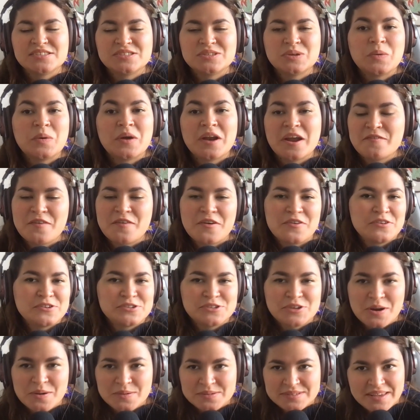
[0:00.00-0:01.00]
so when I found your
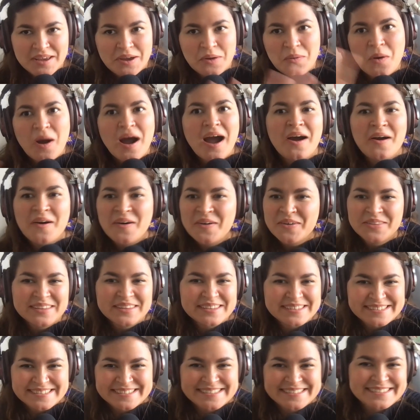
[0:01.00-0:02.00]
show, I was like, wow,
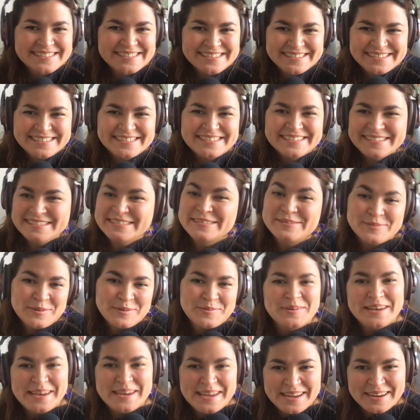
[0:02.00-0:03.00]
this is what
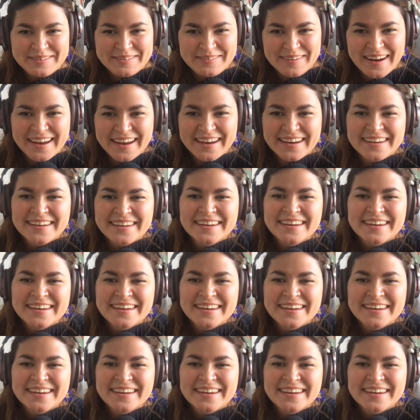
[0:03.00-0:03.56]
we need, right?